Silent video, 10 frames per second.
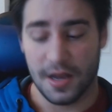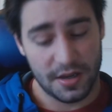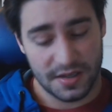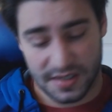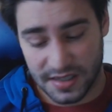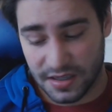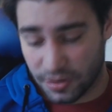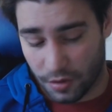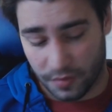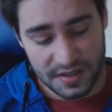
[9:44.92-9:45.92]

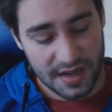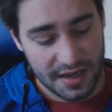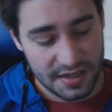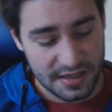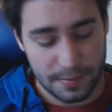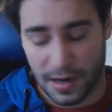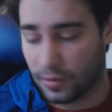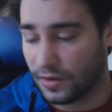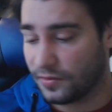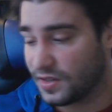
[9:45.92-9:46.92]
see, this guy has this power
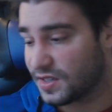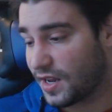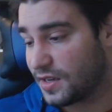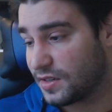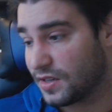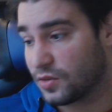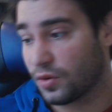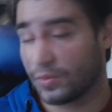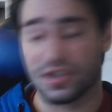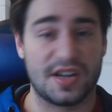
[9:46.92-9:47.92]
level, this guy has this
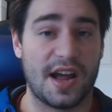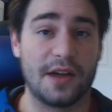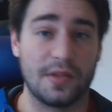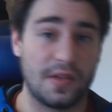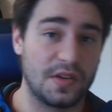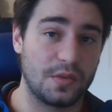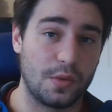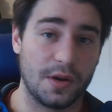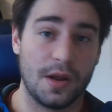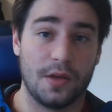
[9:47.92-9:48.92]
one, which is higher than this
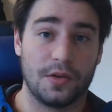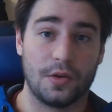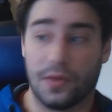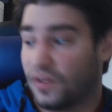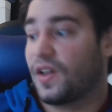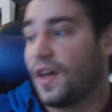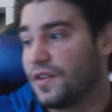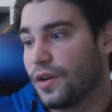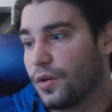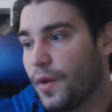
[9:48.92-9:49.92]
one, so this guy's
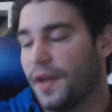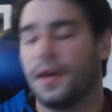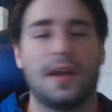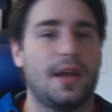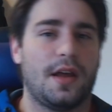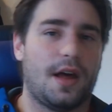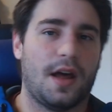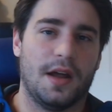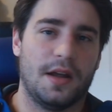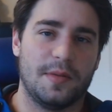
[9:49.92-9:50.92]
going to win.
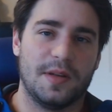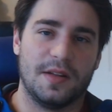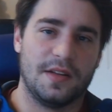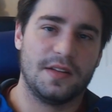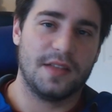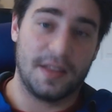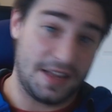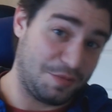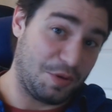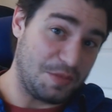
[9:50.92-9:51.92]
I mean,
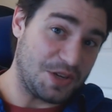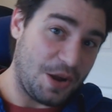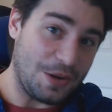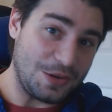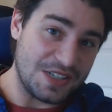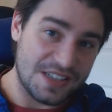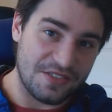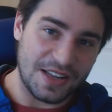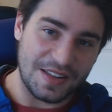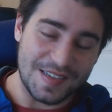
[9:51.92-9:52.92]
that's pretty much how it goes in Seven
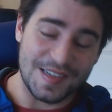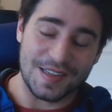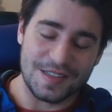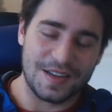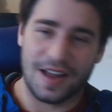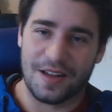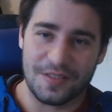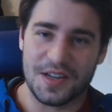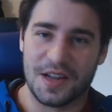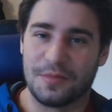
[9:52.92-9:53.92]
Deadly Sins. I've
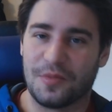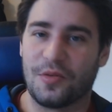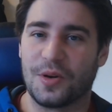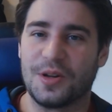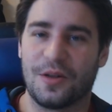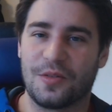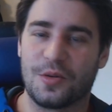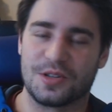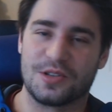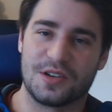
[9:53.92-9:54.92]
said before, of
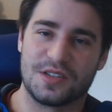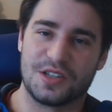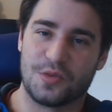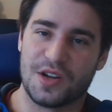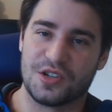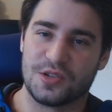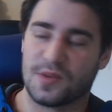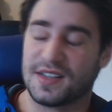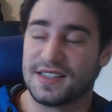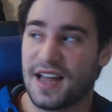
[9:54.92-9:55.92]
course, there are situations
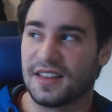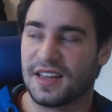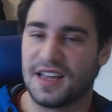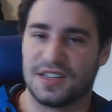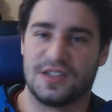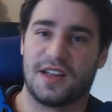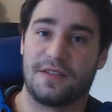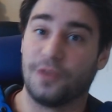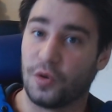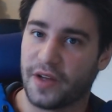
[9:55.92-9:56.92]
where that's not the case, like
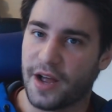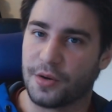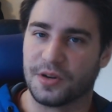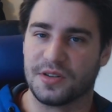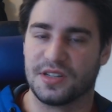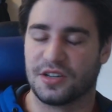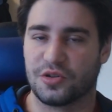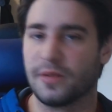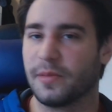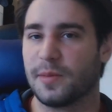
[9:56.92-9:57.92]
full counter is an
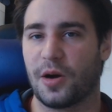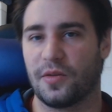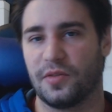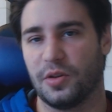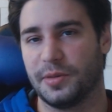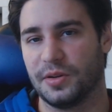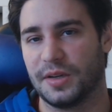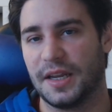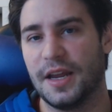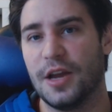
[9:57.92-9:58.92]
extremely powerful ability,